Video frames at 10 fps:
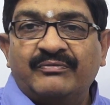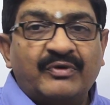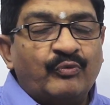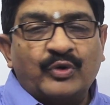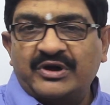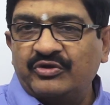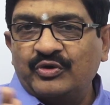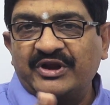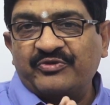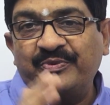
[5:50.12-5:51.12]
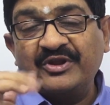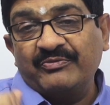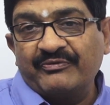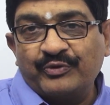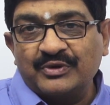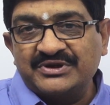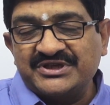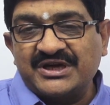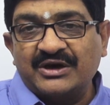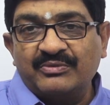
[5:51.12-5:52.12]
what is your experience before the
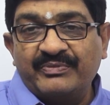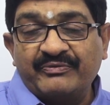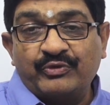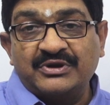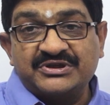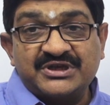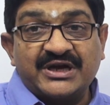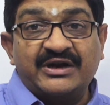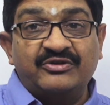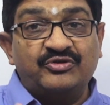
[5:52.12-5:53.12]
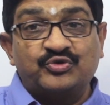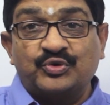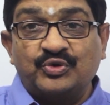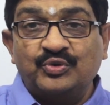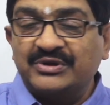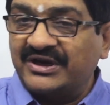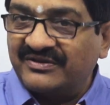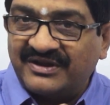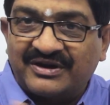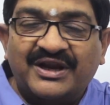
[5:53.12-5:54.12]
G card is issued to you? That is
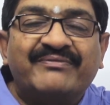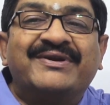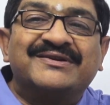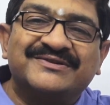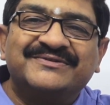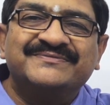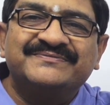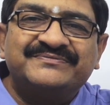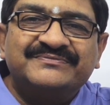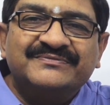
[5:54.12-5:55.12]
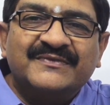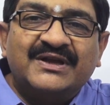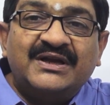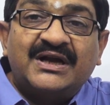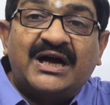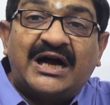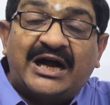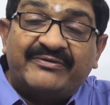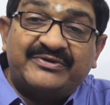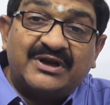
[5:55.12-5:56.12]
irrelevant.
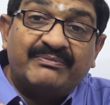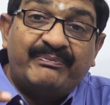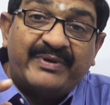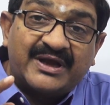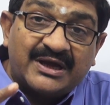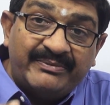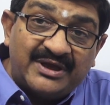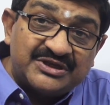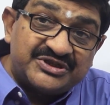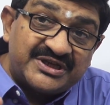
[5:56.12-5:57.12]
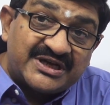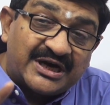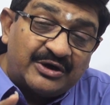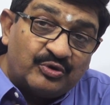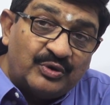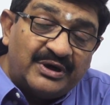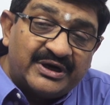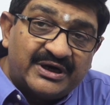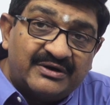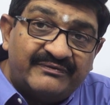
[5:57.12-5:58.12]
After becoming G card
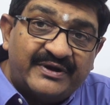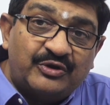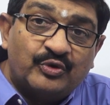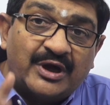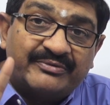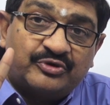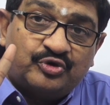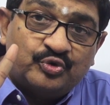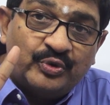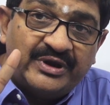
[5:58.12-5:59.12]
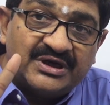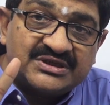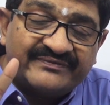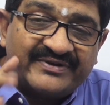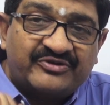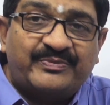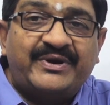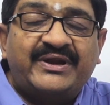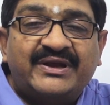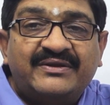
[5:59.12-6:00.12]
holder, when you have 2 years of
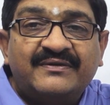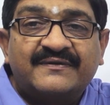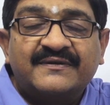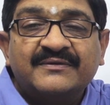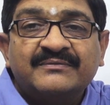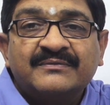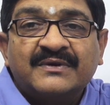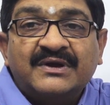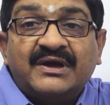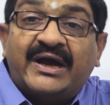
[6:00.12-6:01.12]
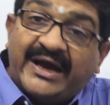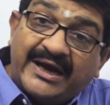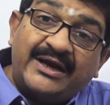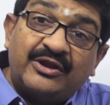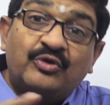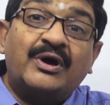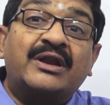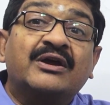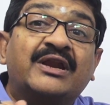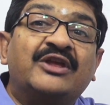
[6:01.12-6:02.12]
experience and you are
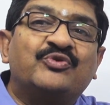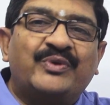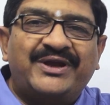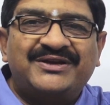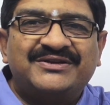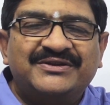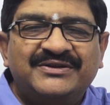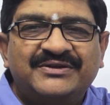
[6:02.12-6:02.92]
a graduate,